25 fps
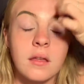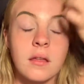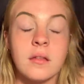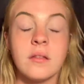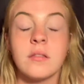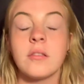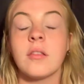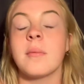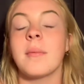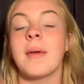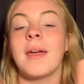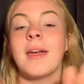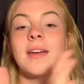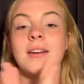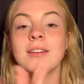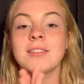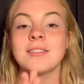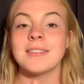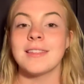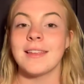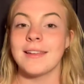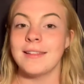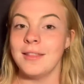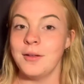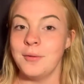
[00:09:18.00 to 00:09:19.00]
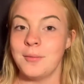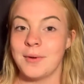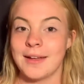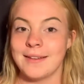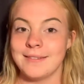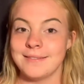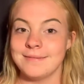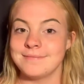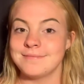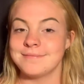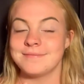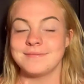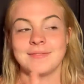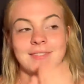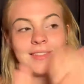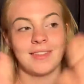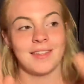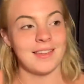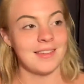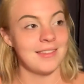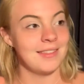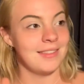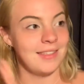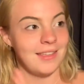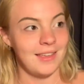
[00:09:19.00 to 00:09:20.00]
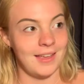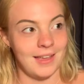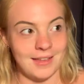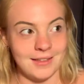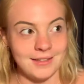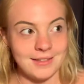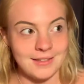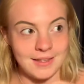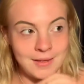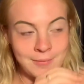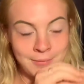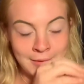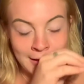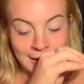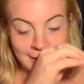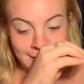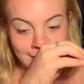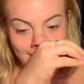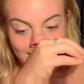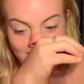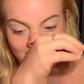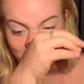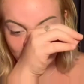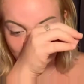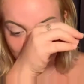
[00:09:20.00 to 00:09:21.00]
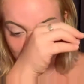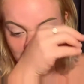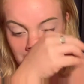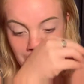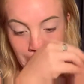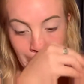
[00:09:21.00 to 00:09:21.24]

So my hair is slightly wet. The AC man is here.